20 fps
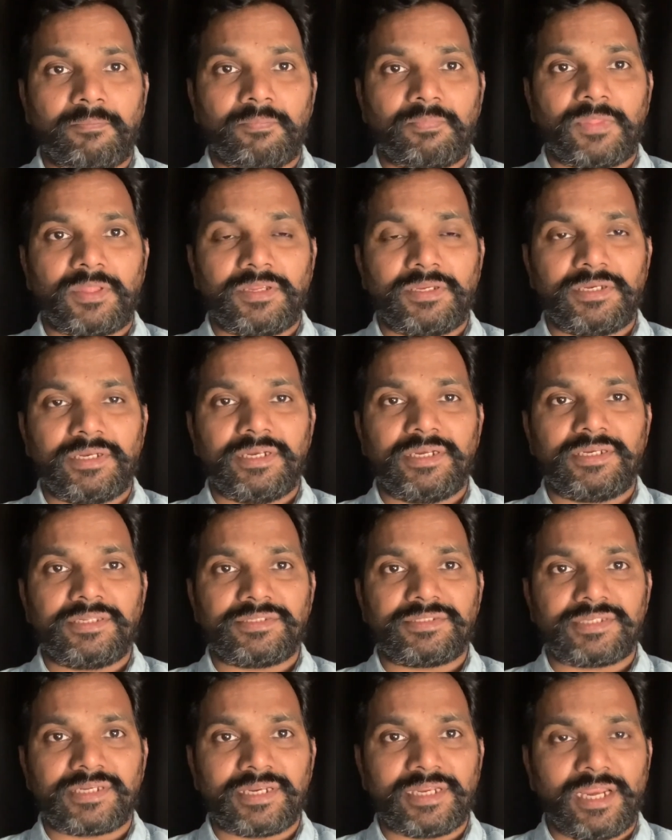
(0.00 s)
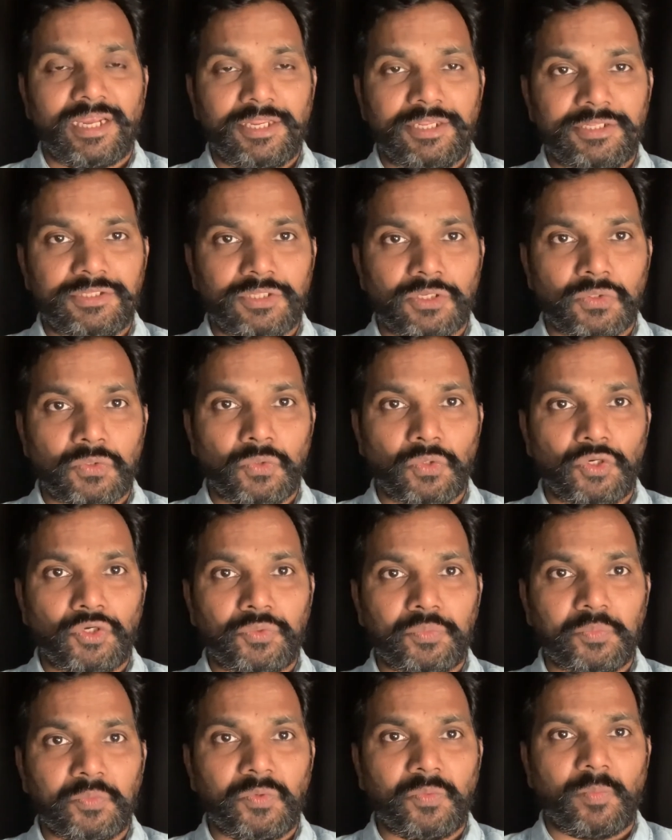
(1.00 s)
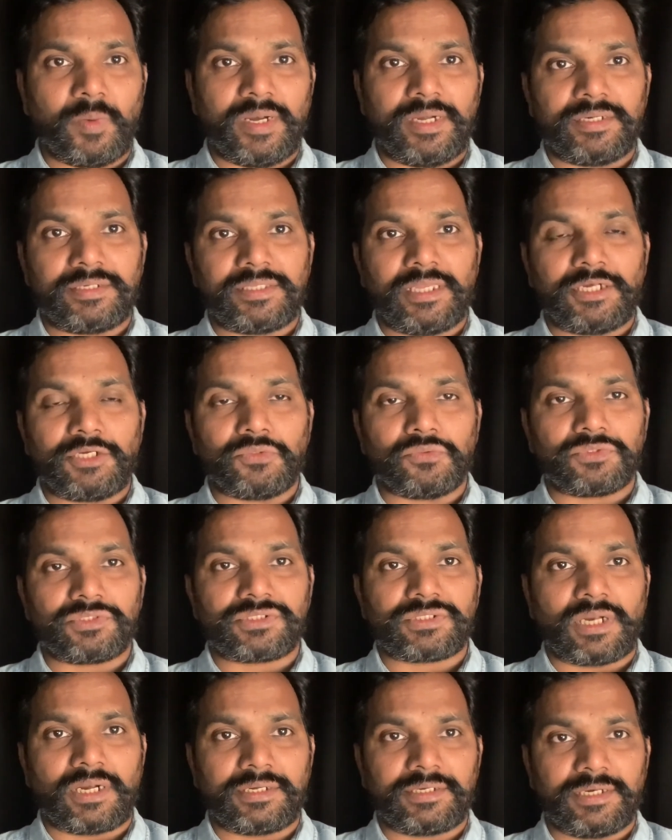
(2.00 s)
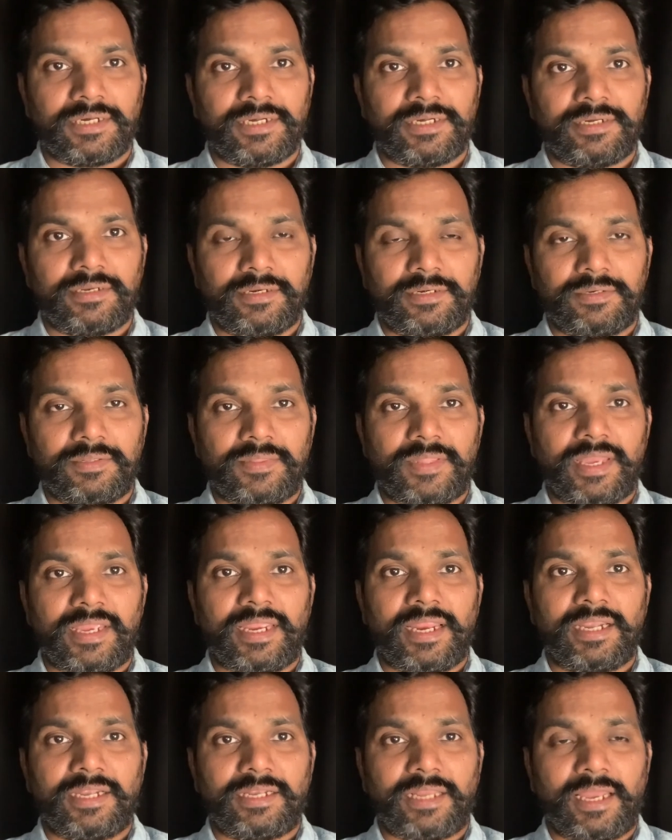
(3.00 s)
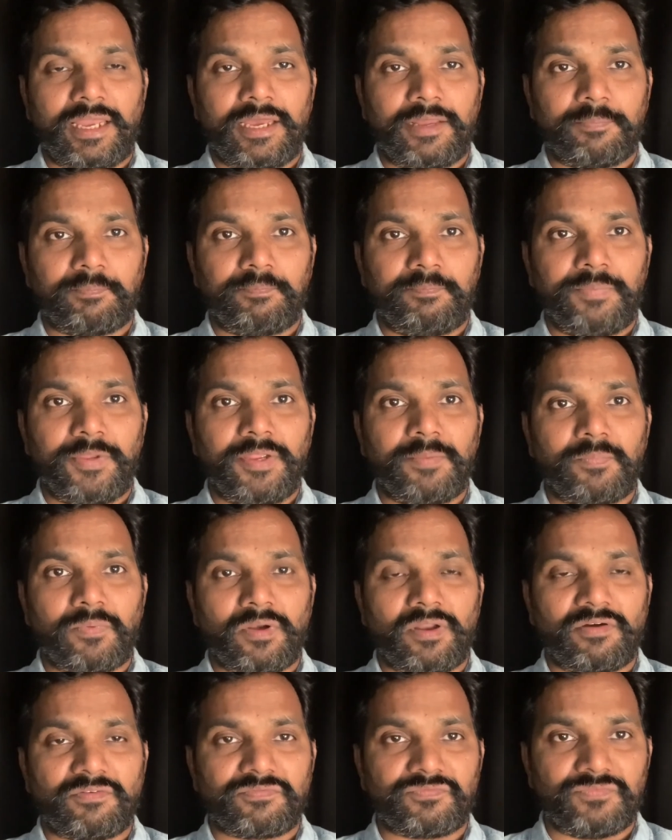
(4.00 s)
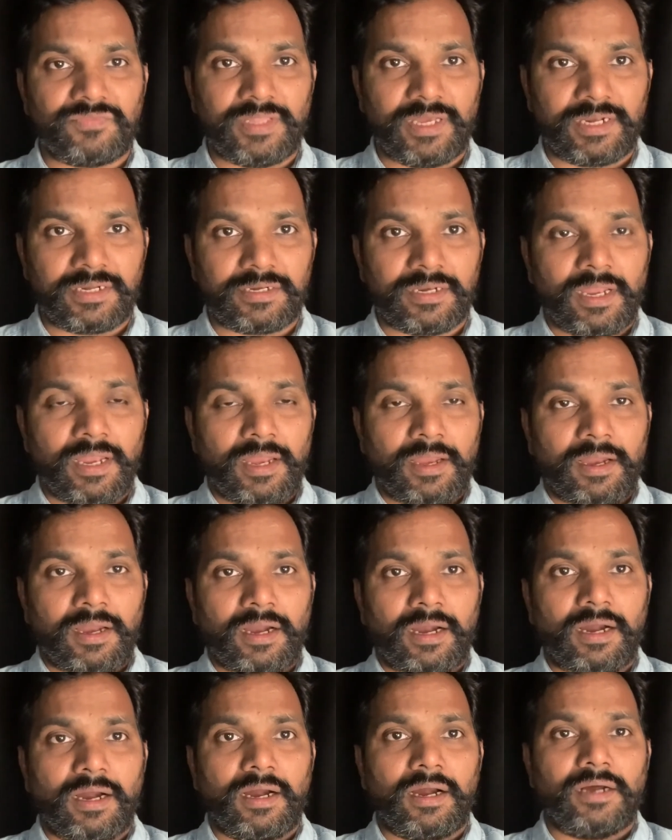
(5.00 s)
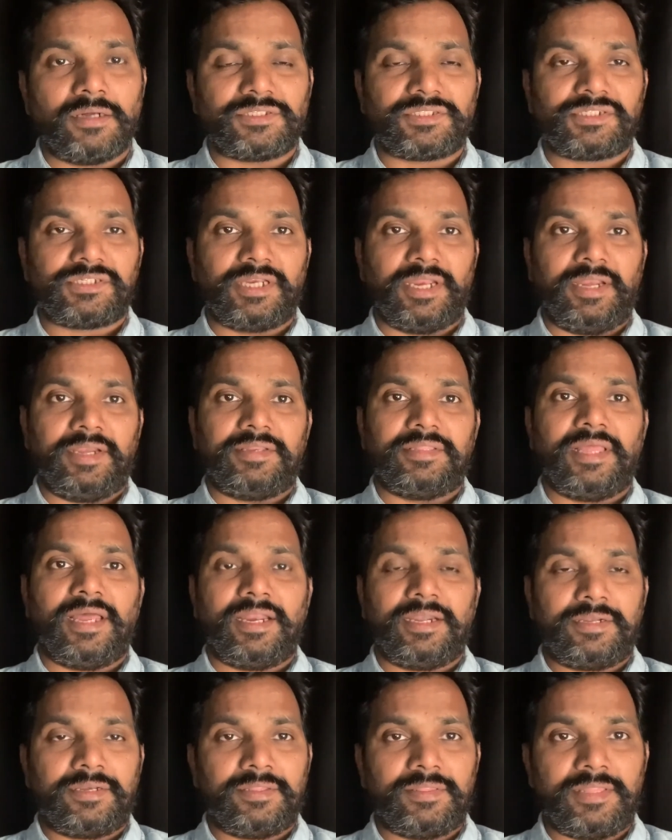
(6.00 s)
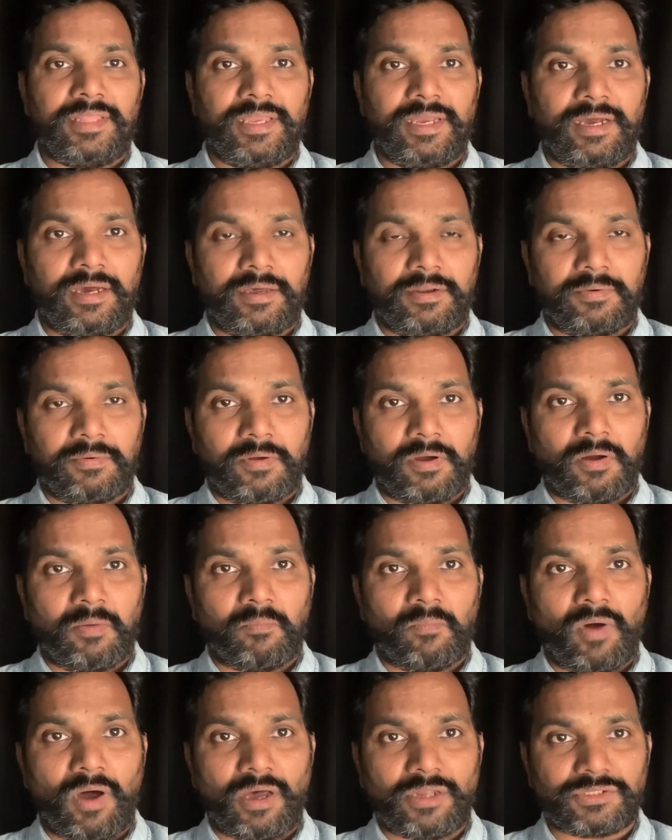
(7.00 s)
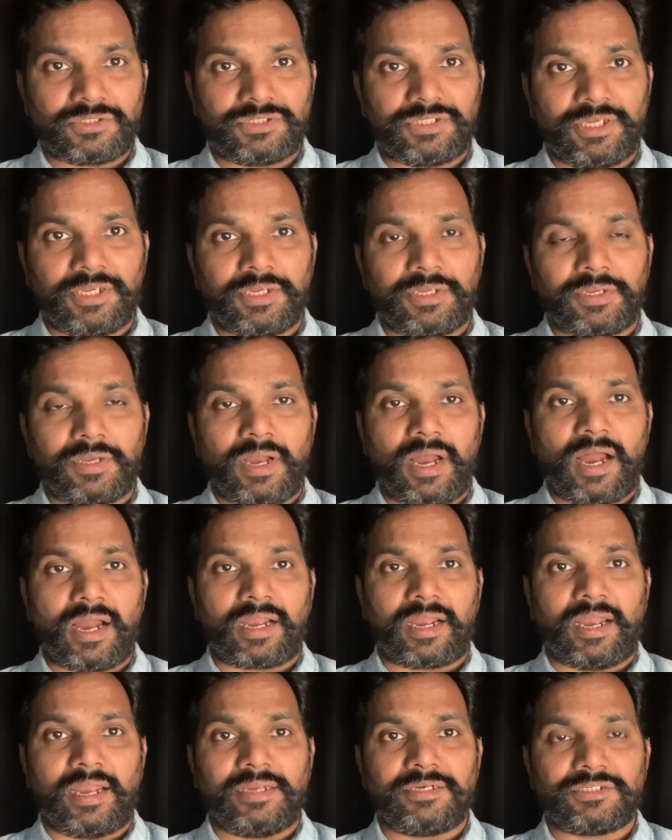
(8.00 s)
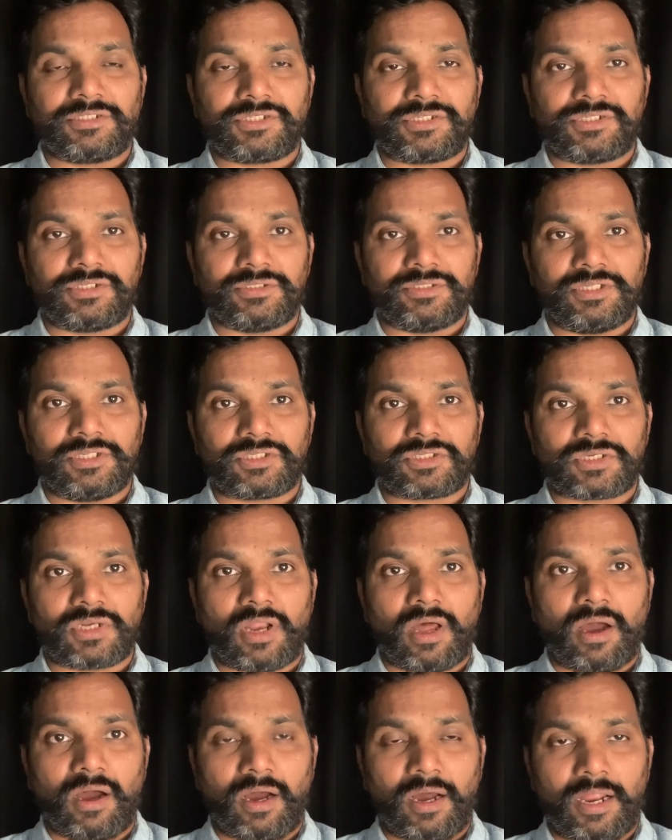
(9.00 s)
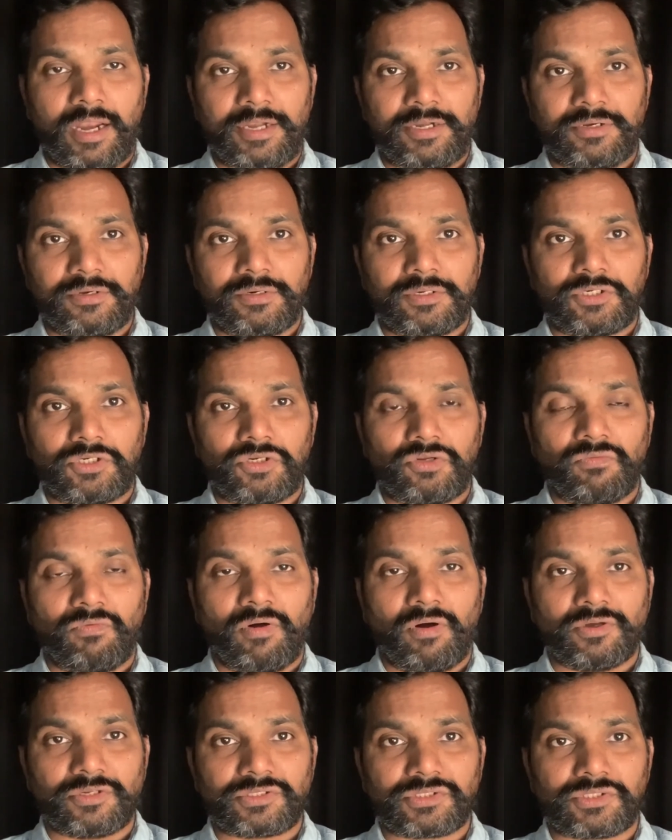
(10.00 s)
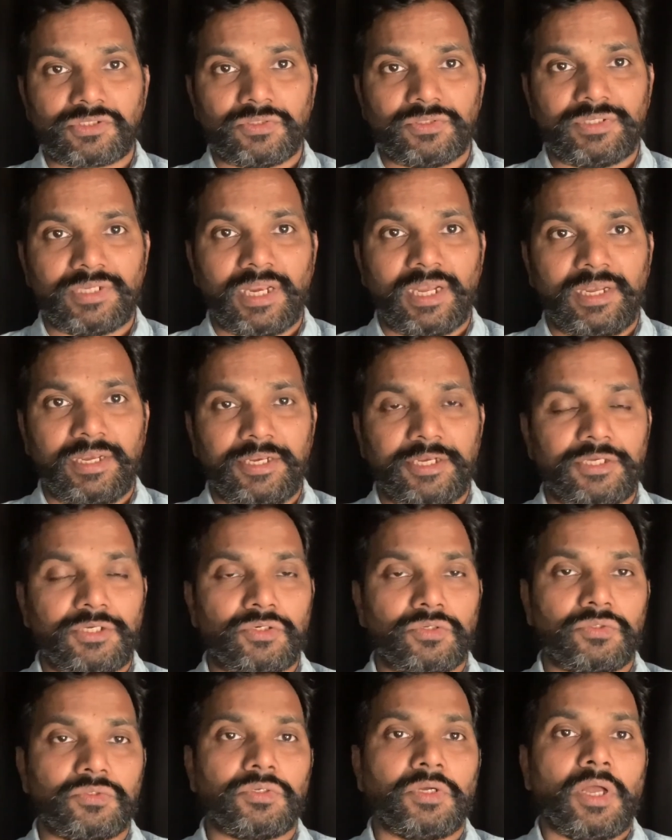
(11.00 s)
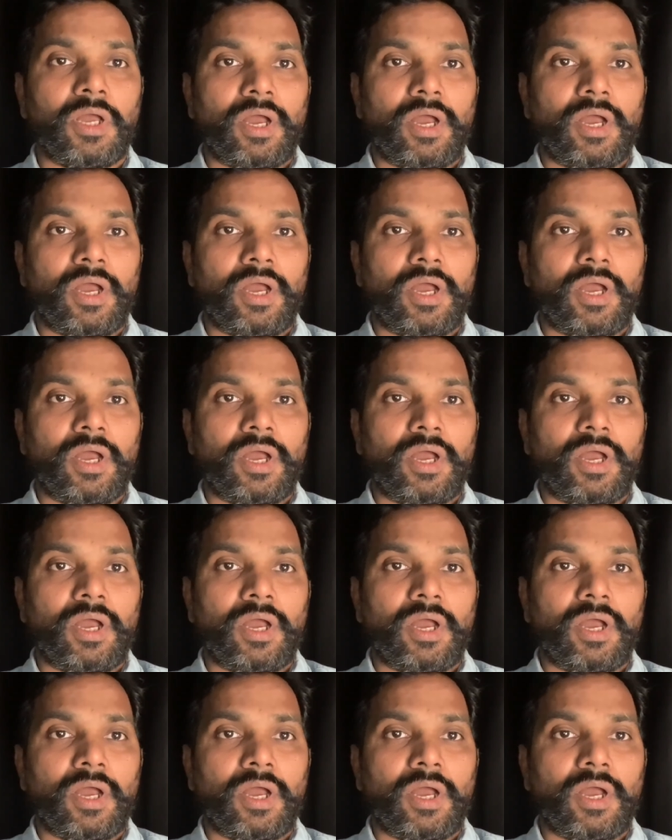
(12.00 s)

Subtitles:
it's really the good movement that you started, and the entire people of that state, that they are marching against this law and towards to Delhi to